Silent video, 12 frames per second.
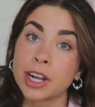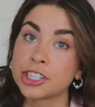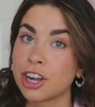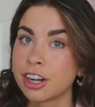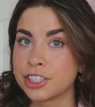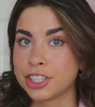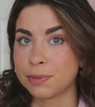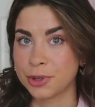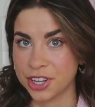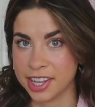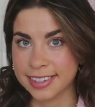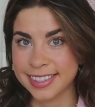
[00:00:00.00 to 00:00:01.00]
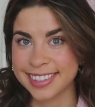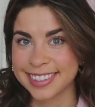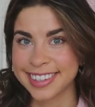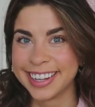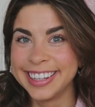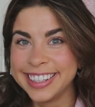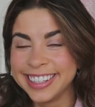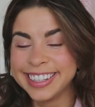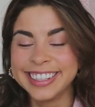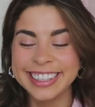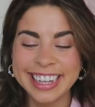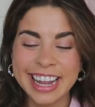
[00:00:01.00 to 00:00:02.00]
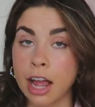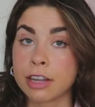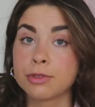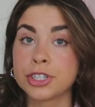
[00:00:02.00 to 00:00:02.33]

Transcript: white chocolate chip cookies. I